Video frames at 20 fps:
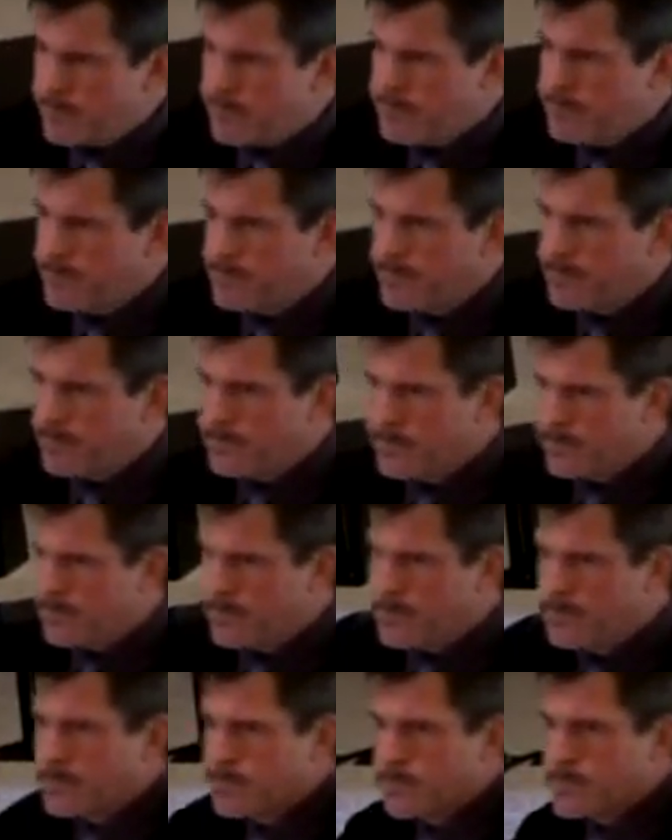
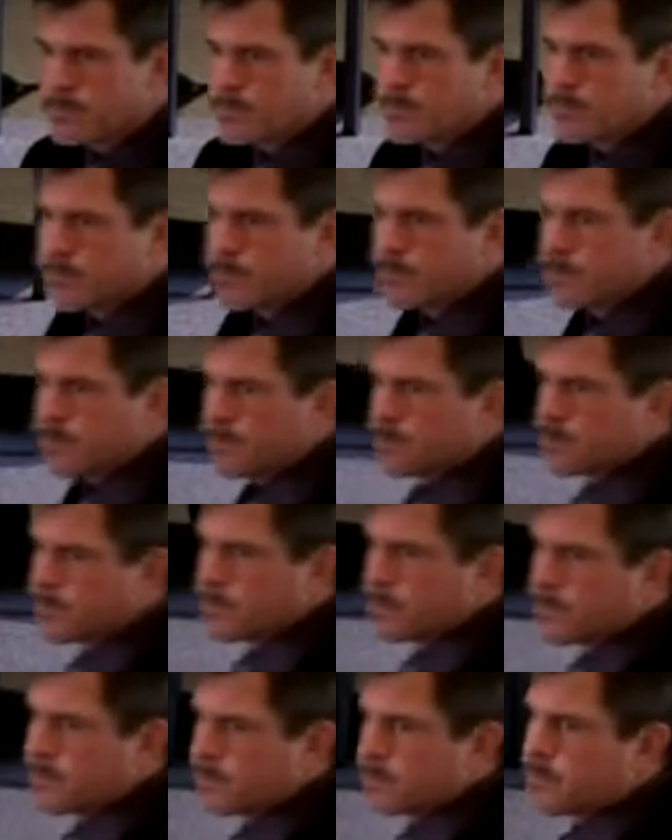
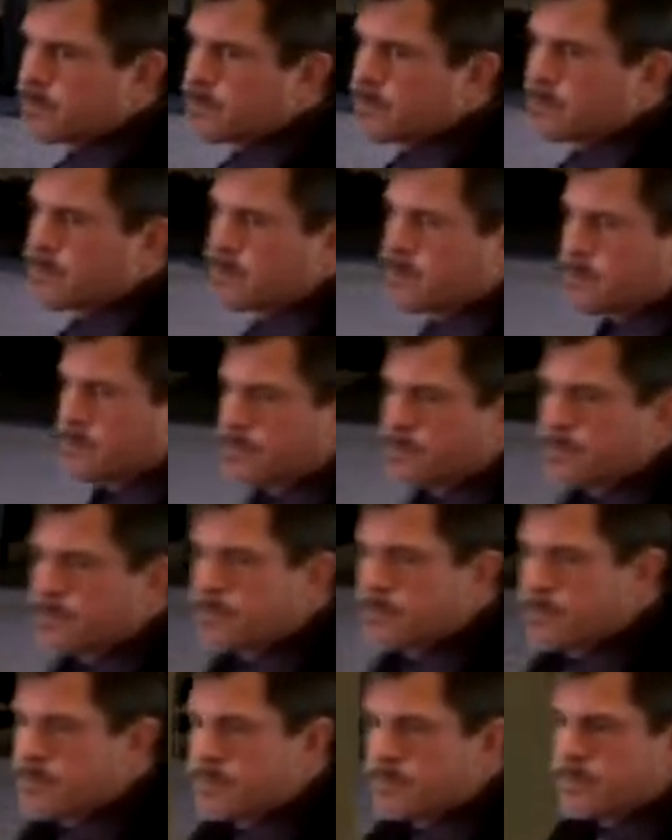
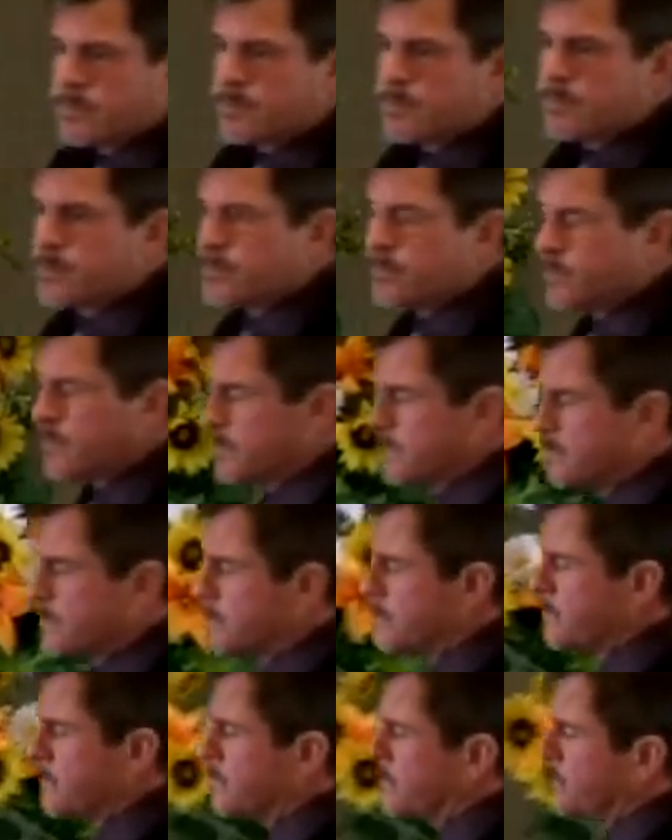
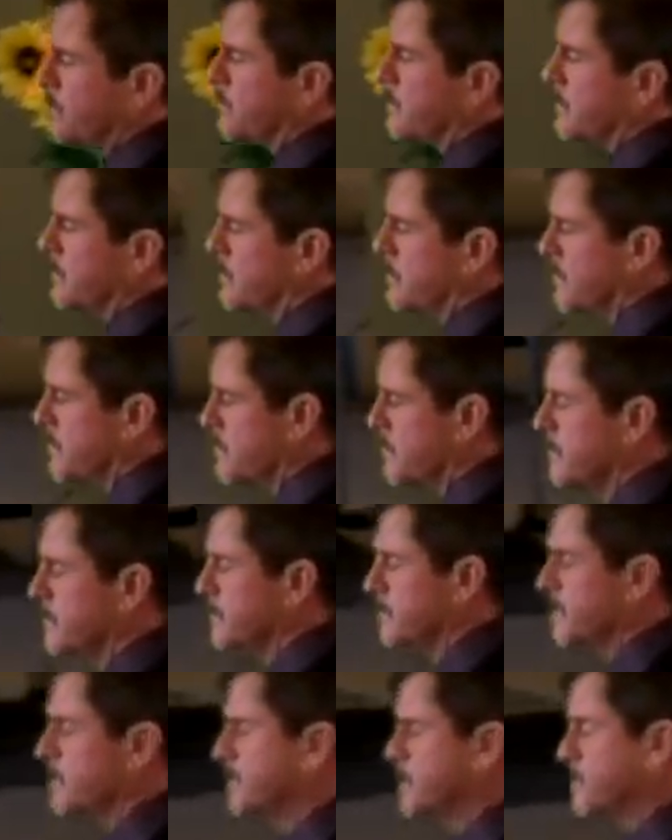
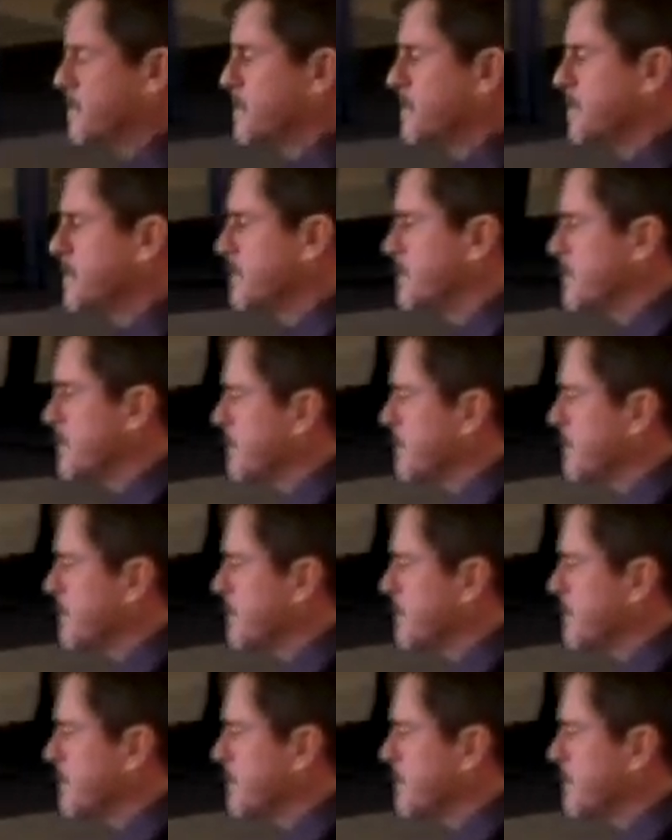[no speech]